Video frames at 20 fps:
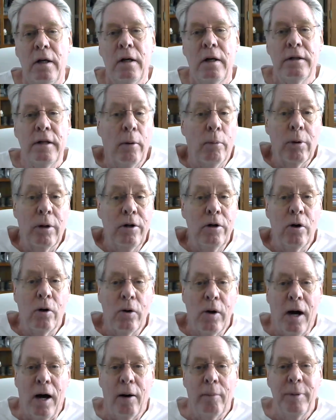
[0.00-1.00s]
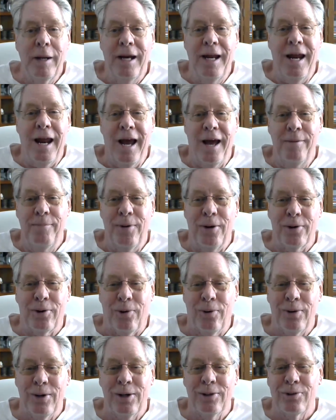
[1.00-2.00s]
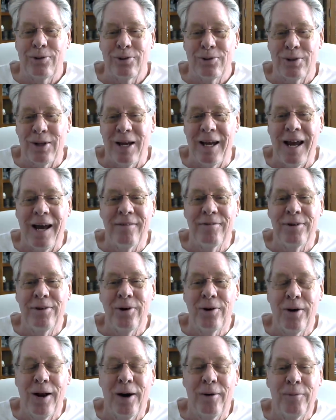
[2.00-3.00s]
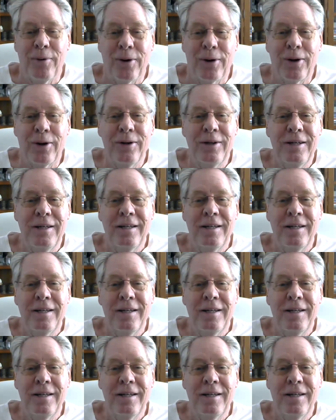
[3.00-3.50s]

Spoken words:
They really don't know how many admin credentials they have in their network.